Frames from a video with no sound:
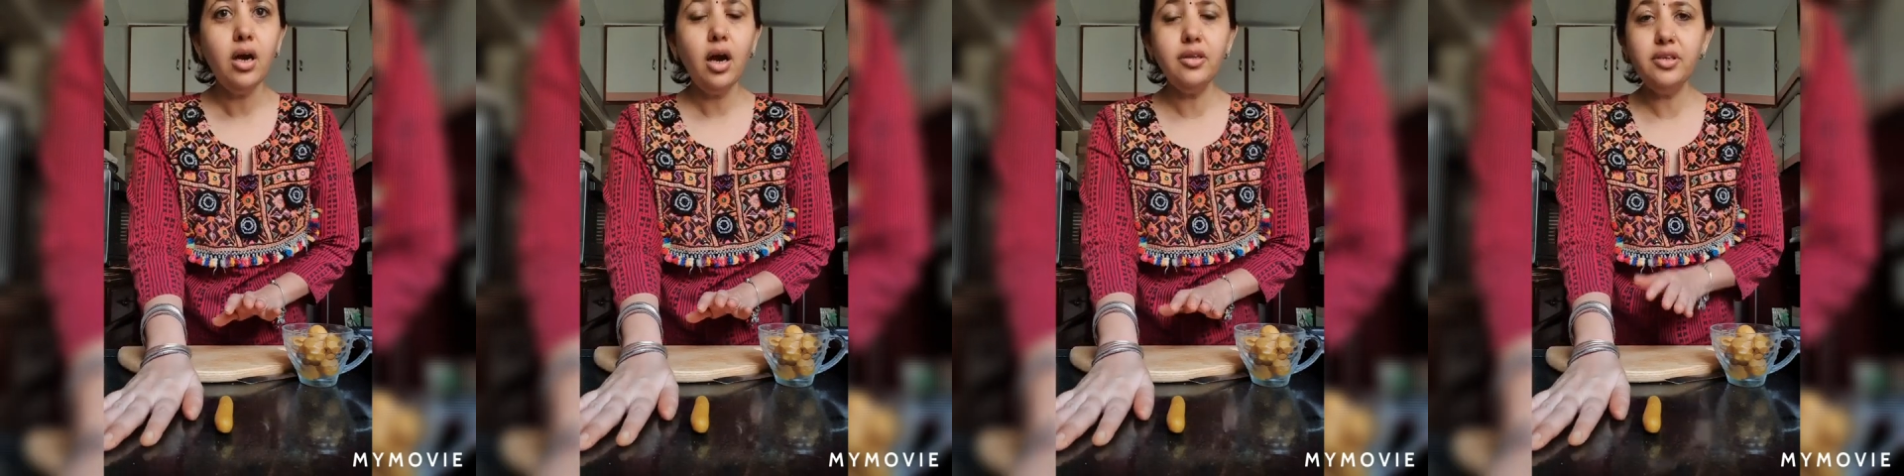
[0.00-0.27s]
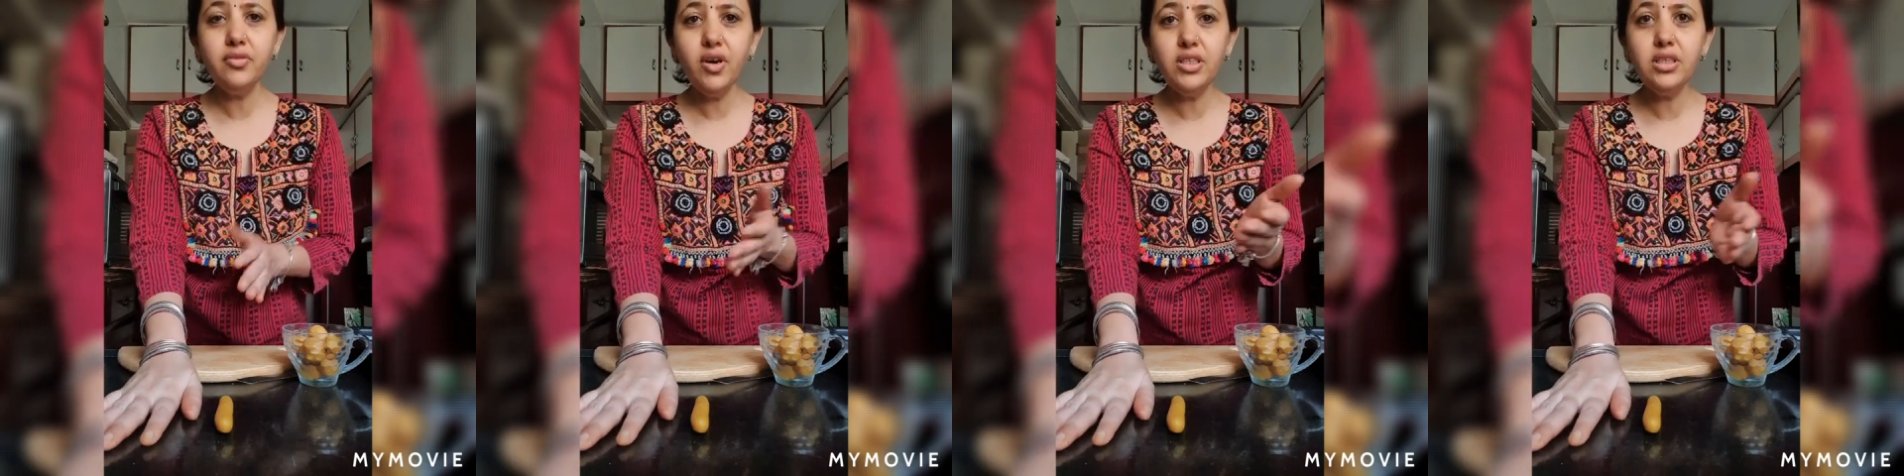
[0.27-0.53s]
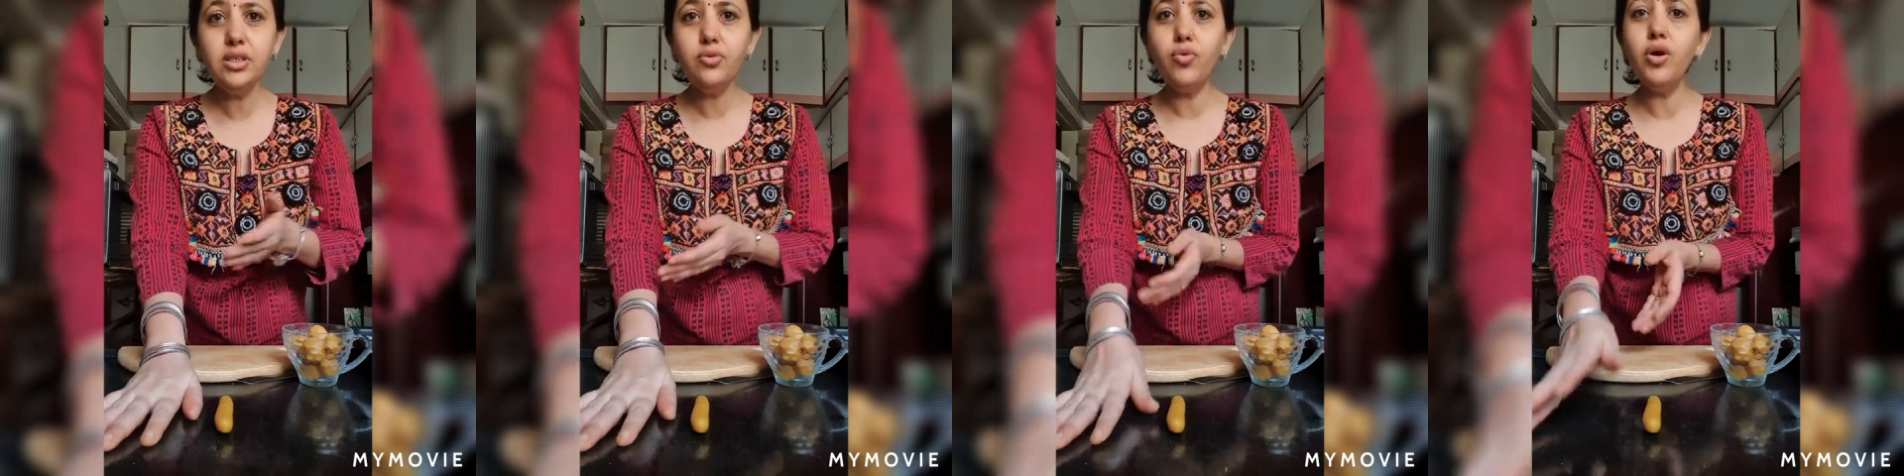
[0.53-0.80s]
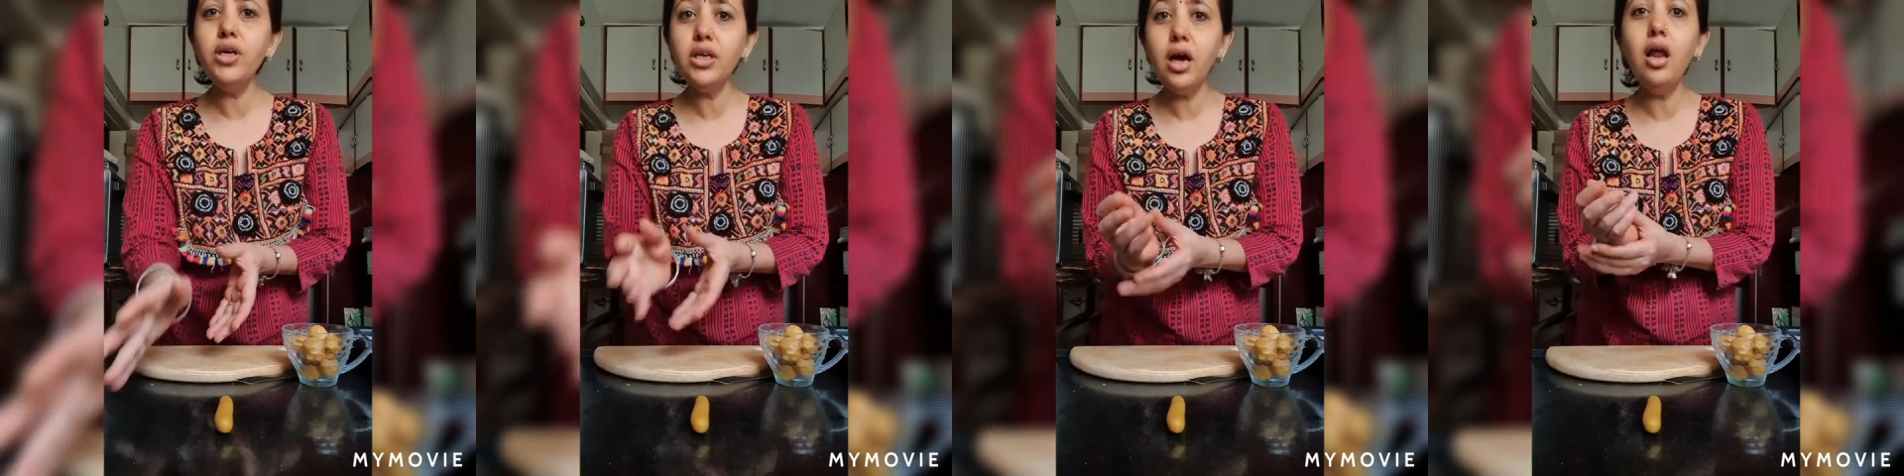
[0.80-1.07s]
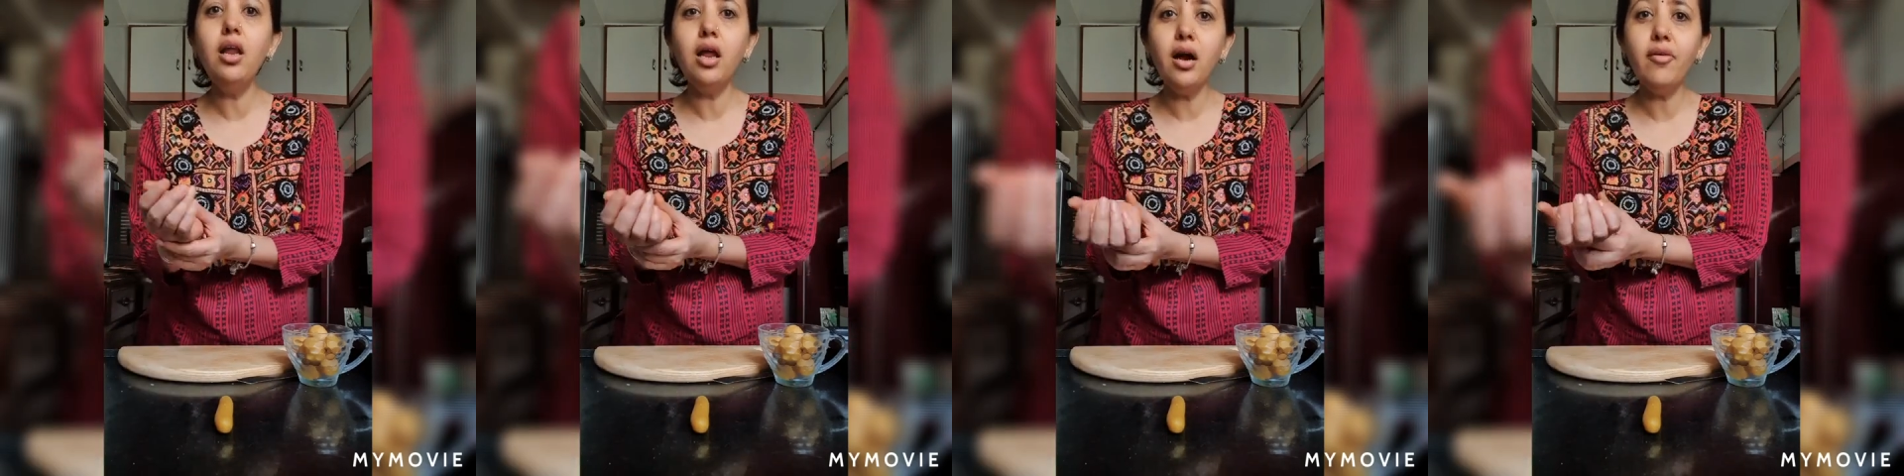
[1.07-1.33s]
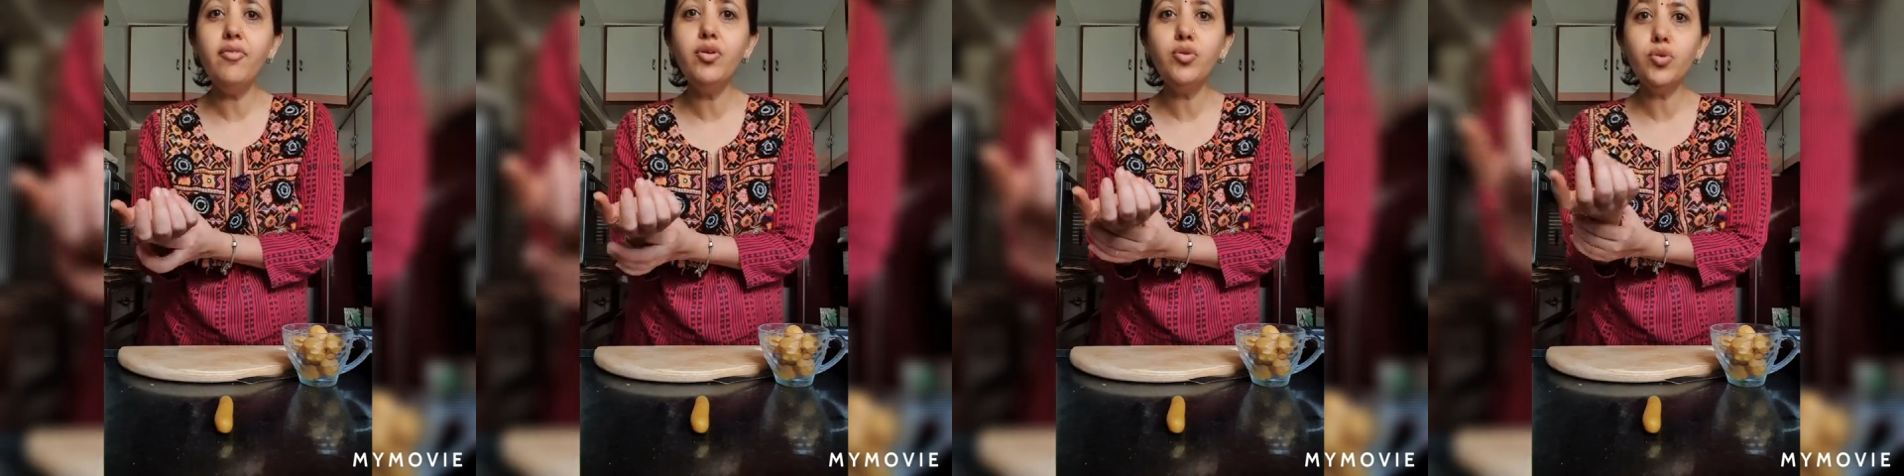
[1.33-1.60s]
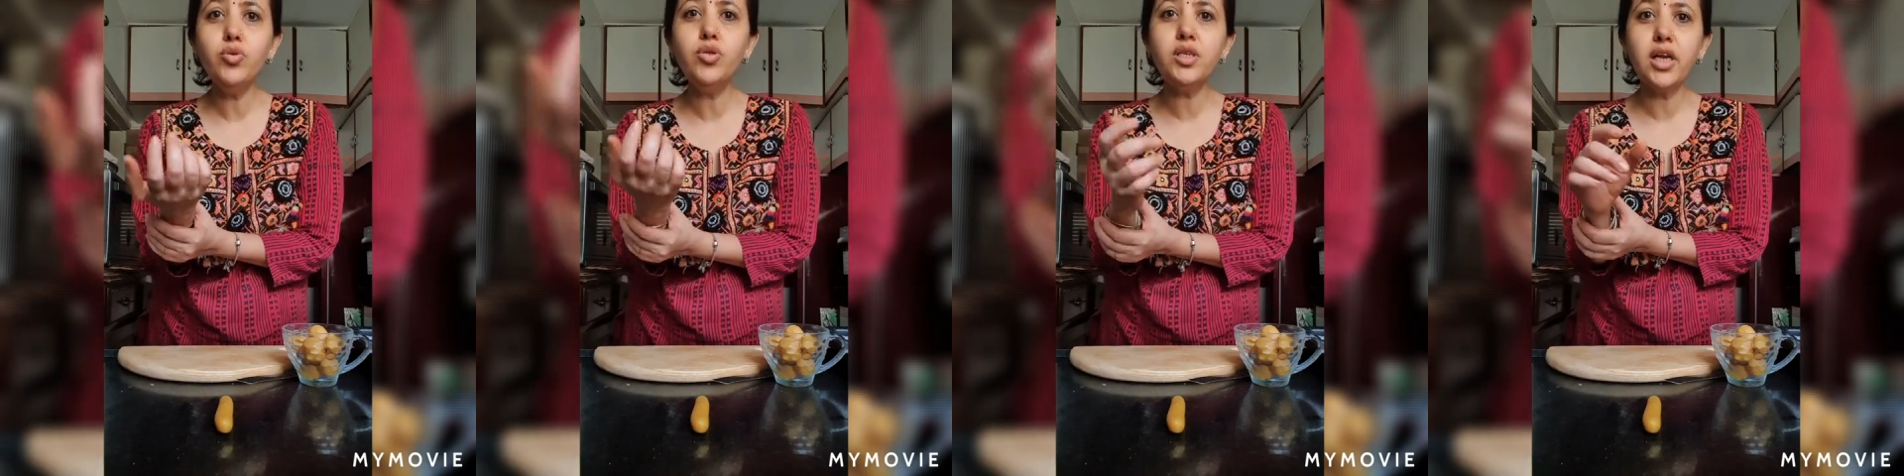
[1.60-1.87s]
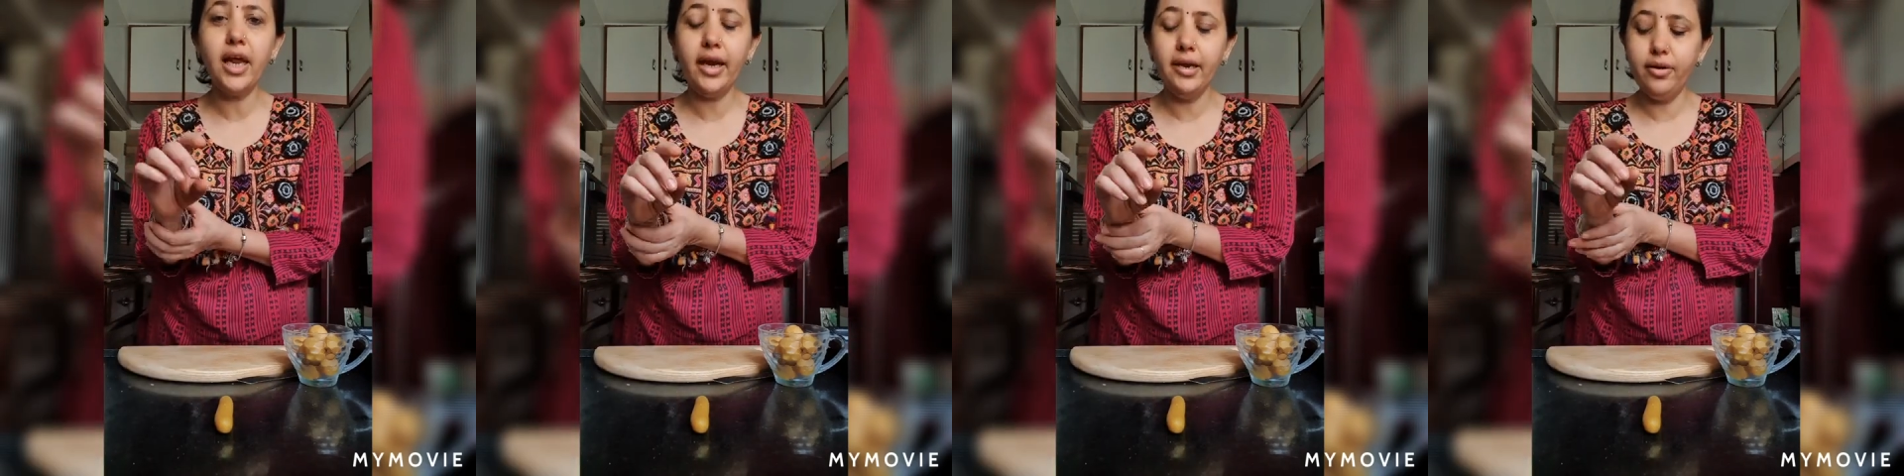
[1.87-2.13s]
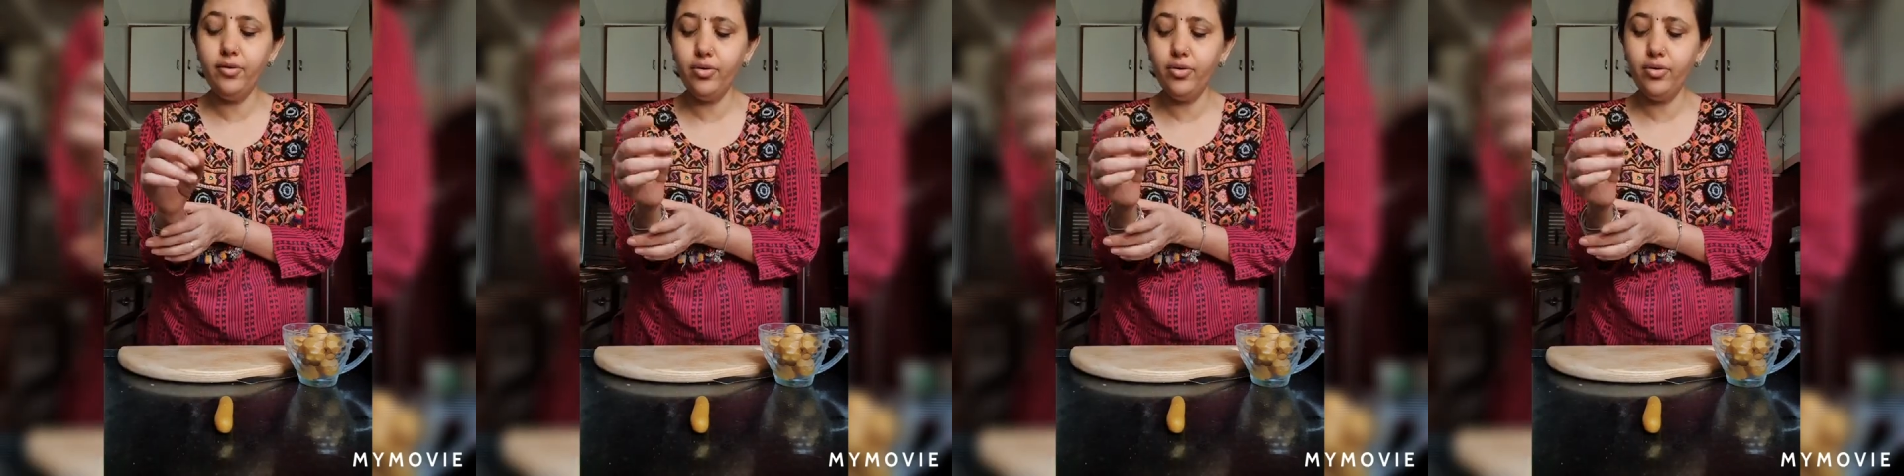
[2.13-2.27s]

otherwise it won't allow you to slide.